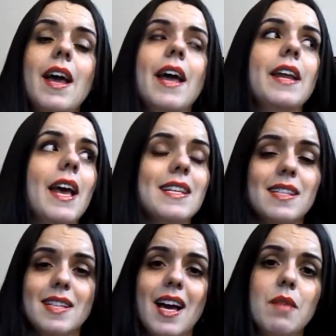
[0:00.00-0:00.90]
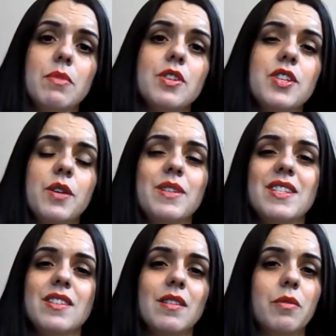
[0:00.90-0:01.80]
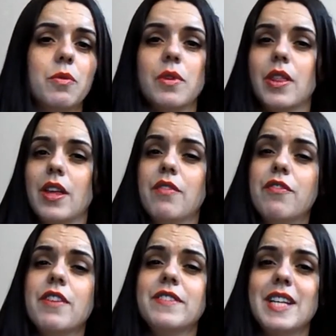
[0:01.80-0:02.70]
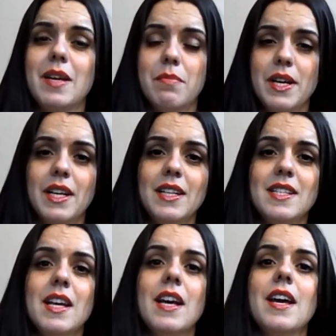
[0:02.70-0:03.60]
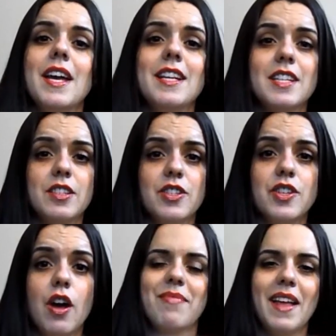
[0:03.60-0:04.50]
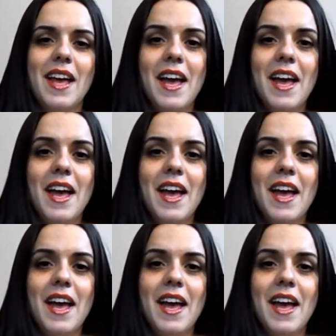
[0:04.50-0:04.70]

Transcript: And it has a timer, so it's within 15 minutes it turns off,